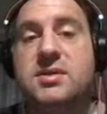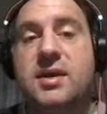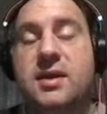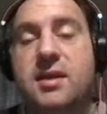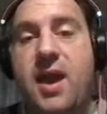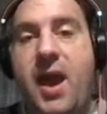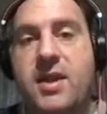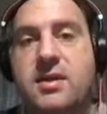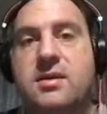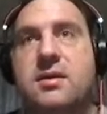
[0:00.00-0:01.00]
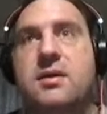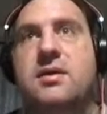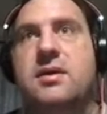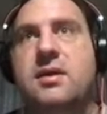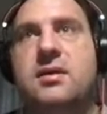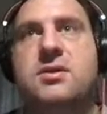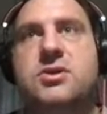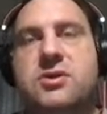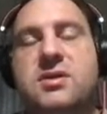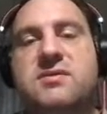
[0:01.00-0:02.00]
that get added in
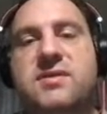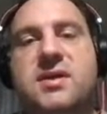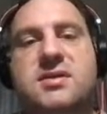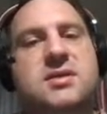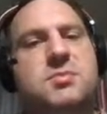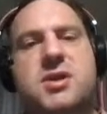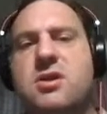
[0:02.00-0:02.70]
stress events has been